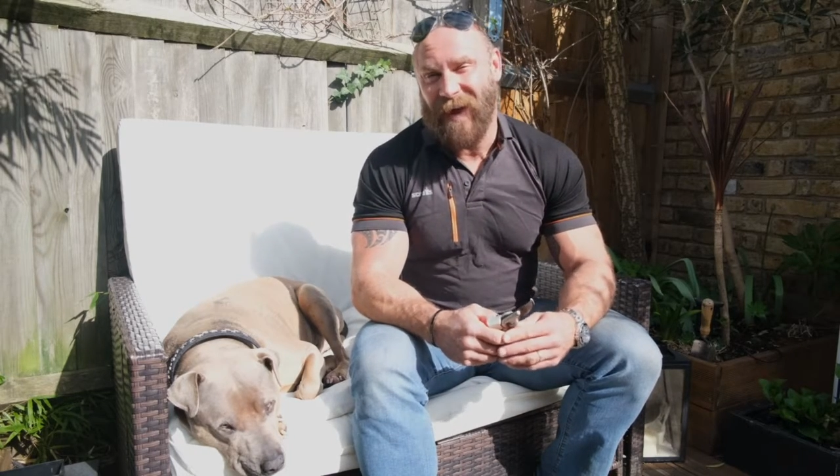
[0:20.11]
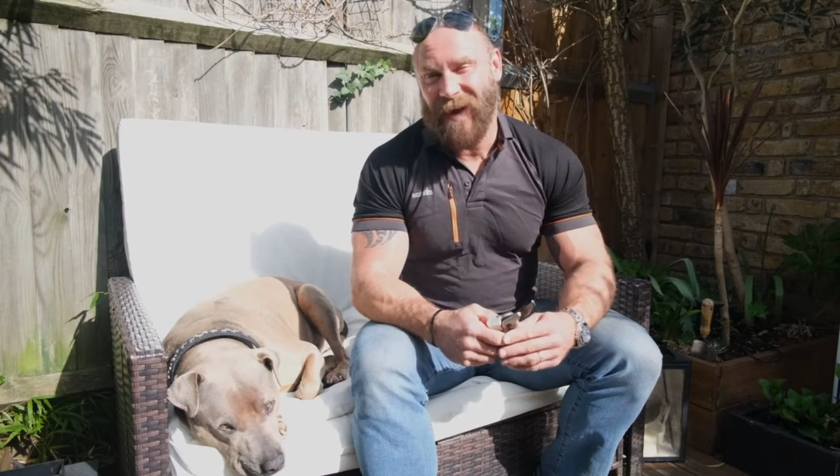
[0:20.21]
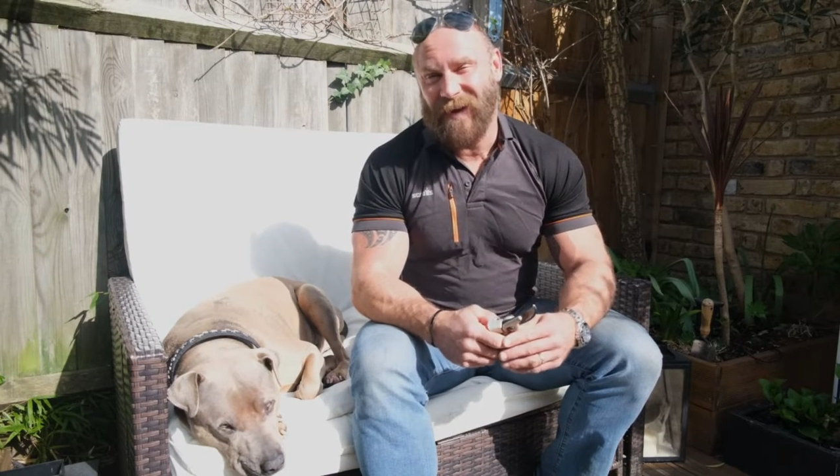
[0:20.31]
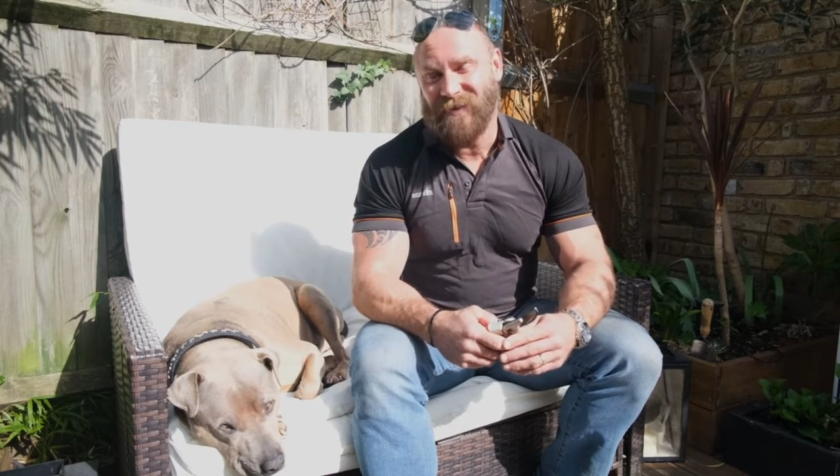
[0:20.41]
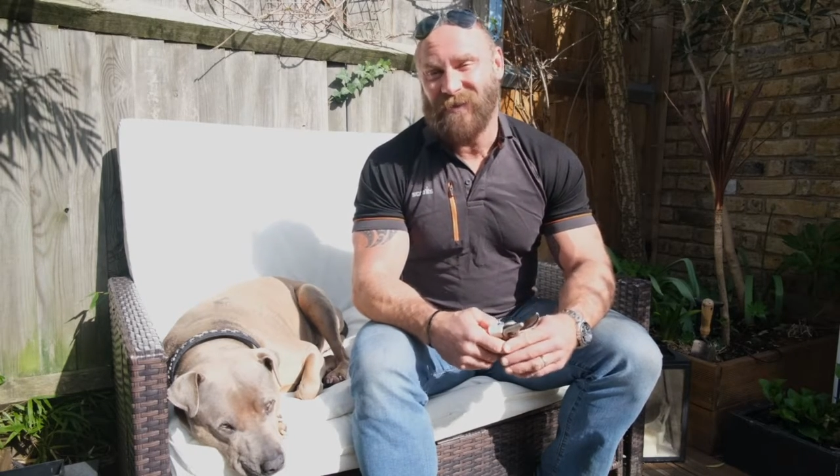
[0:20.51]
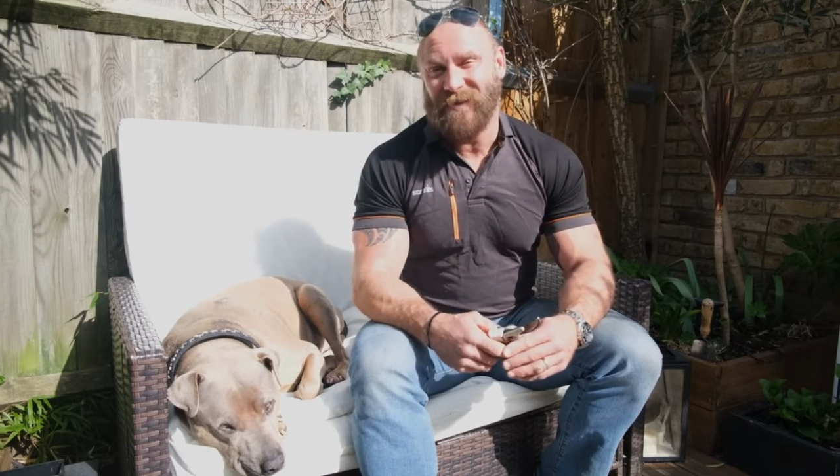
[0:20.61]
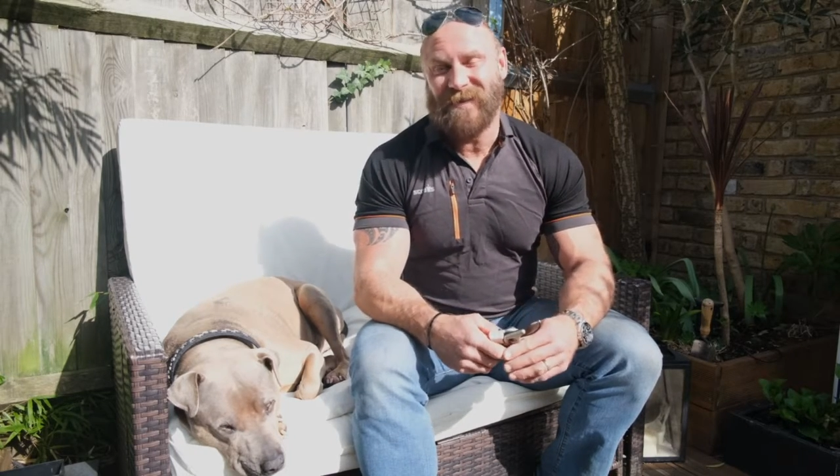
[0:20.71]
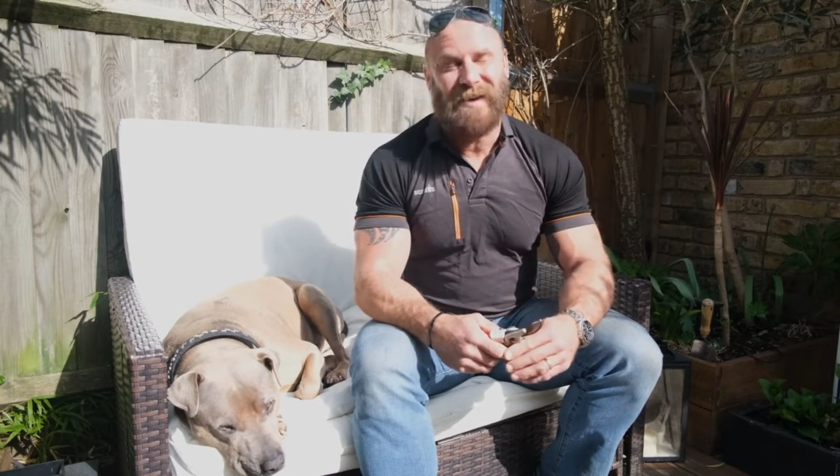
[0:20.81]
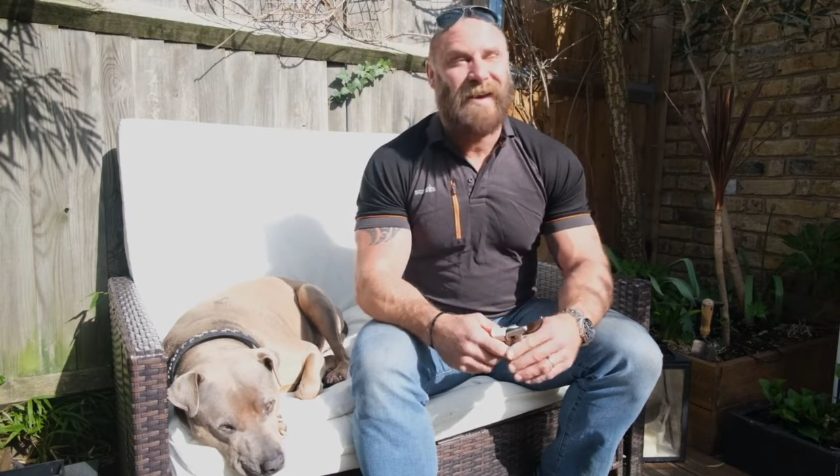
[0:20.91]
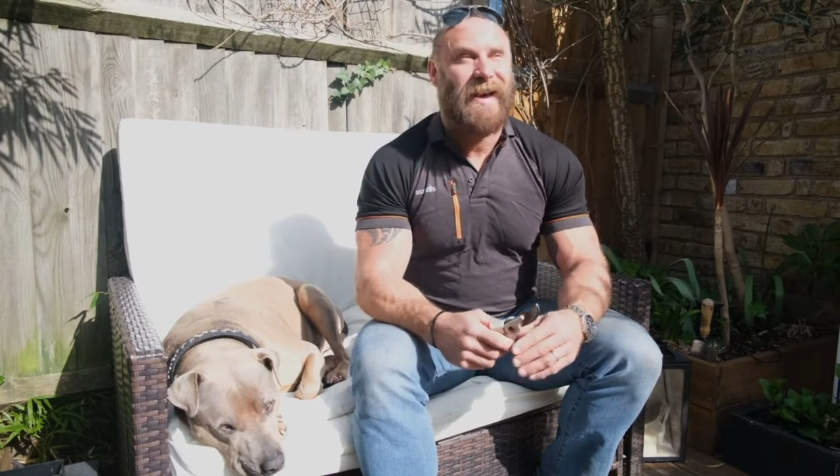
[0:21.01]
and as you can
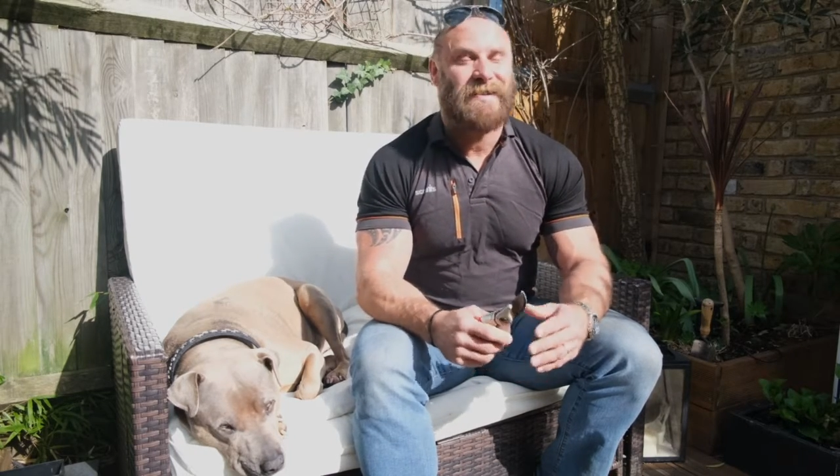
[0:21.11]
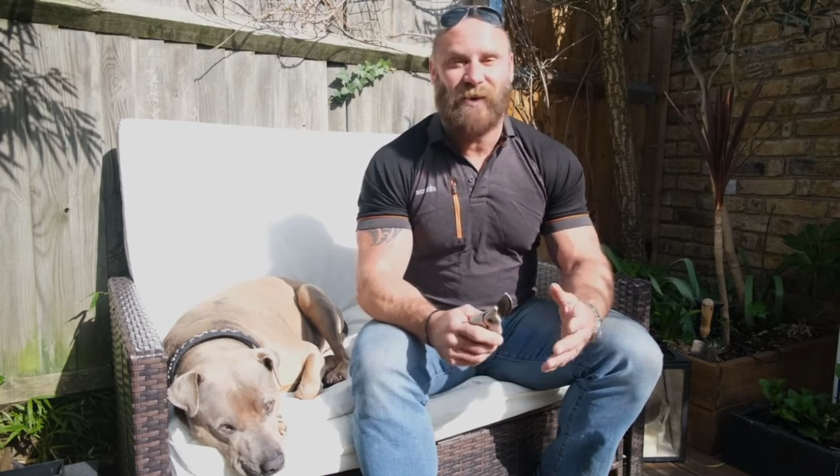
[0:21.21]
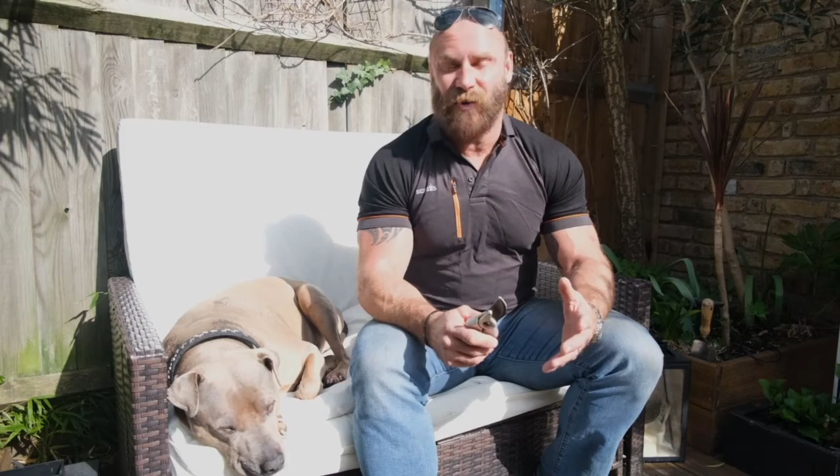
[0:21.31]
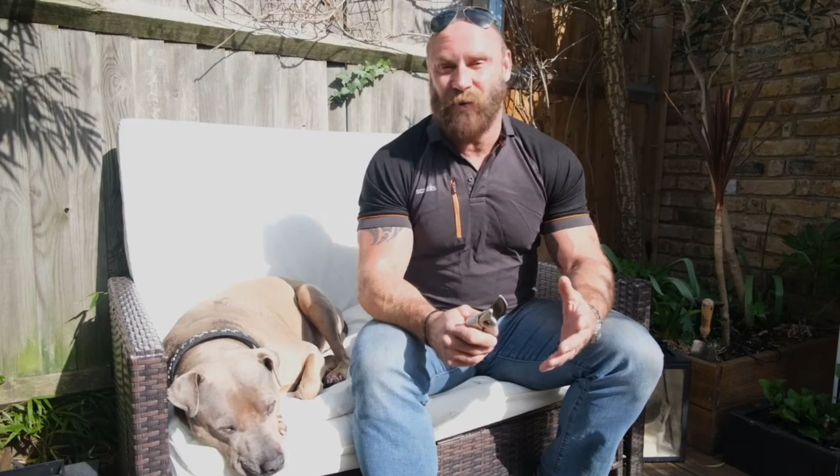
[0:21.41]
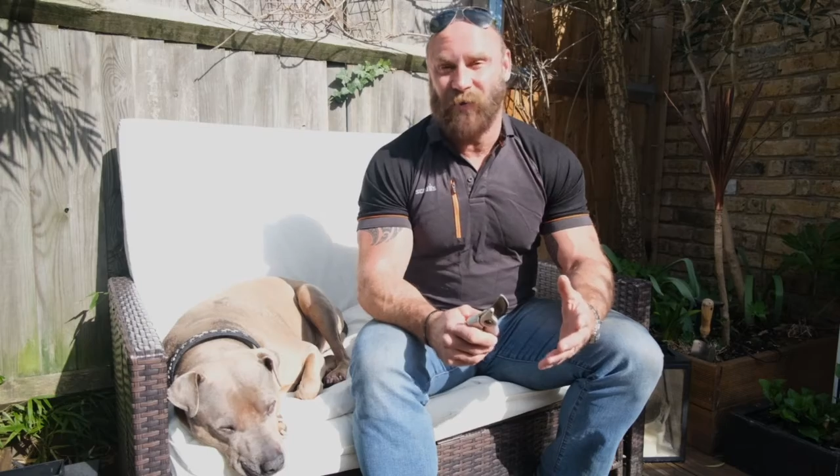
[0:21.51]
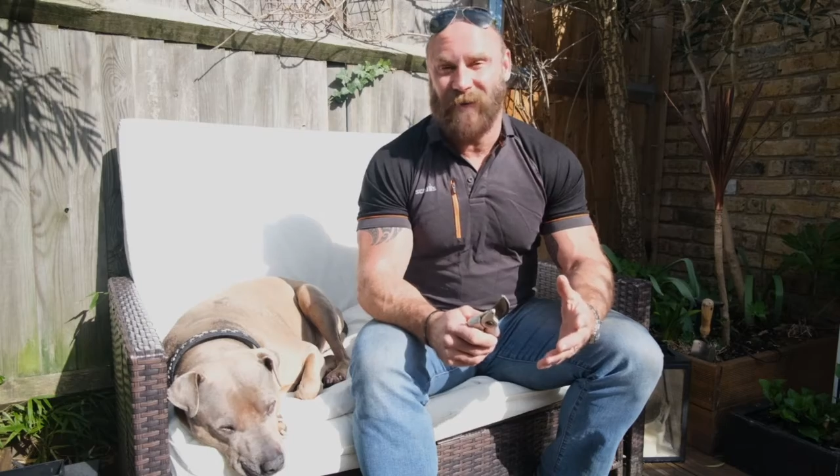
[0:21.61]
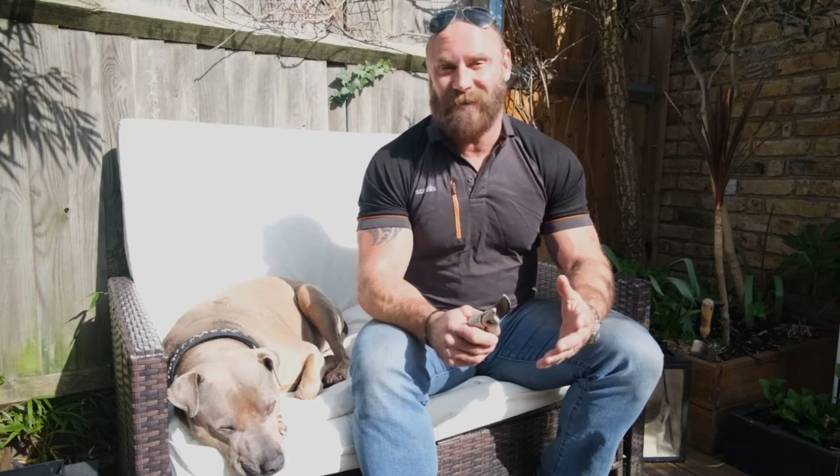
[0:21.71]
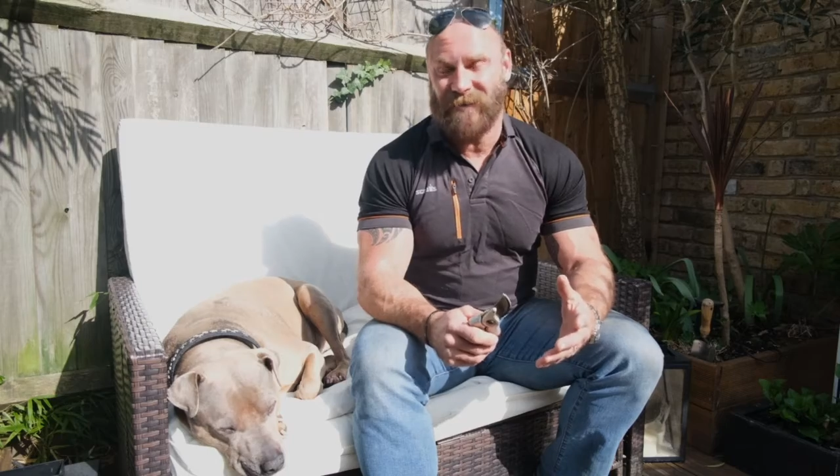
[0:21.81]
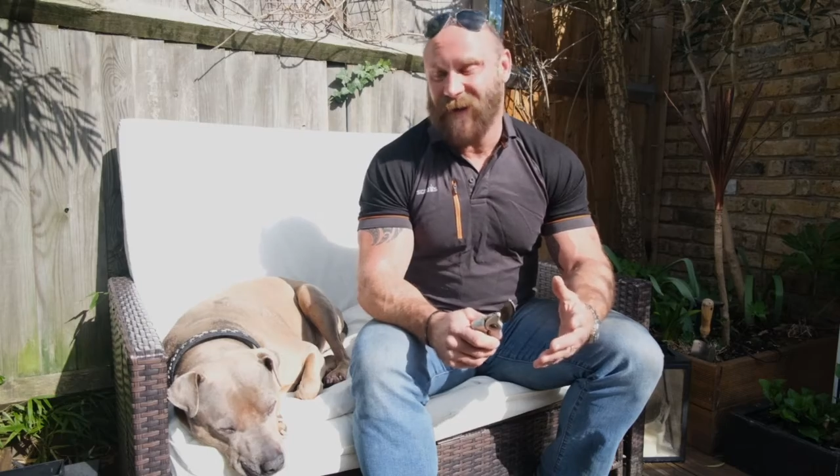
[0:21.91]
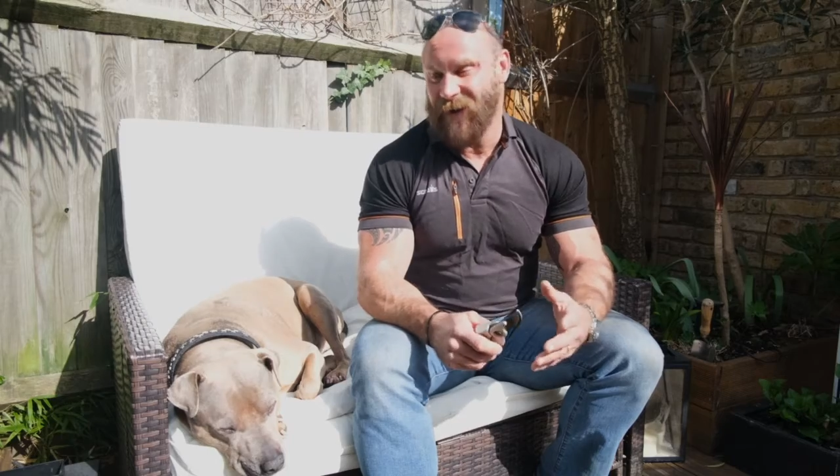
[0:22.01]
see it's a
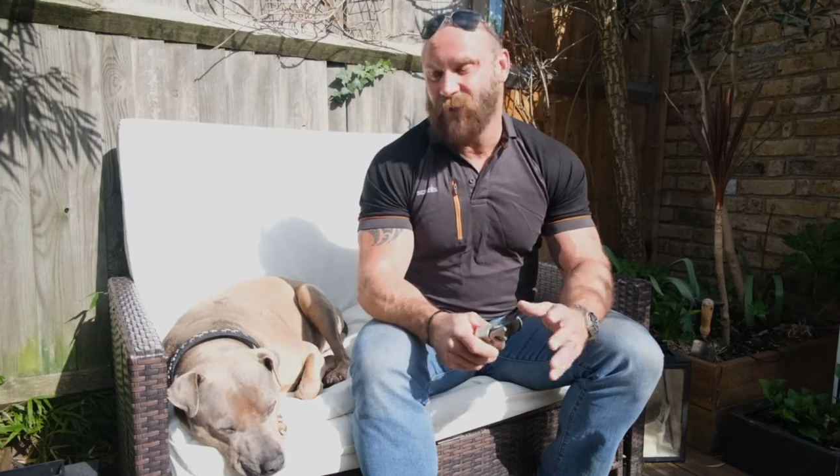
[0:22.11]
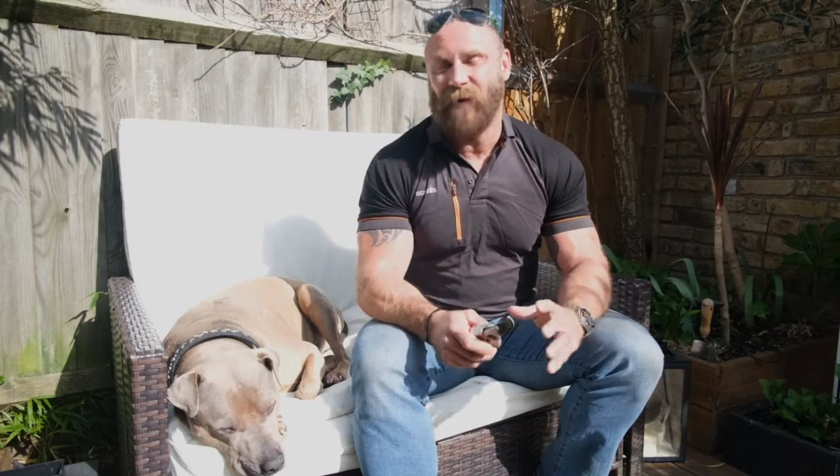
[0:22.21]
glorious day.